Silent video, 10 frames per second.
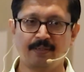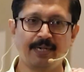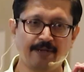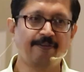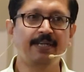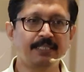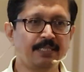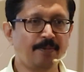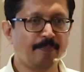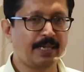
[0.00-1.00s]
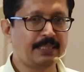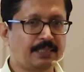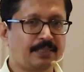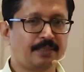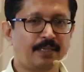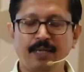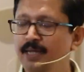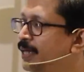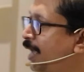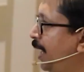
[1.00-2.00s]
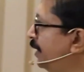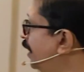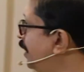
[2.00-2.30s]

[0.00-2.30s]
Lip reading: definition in mind and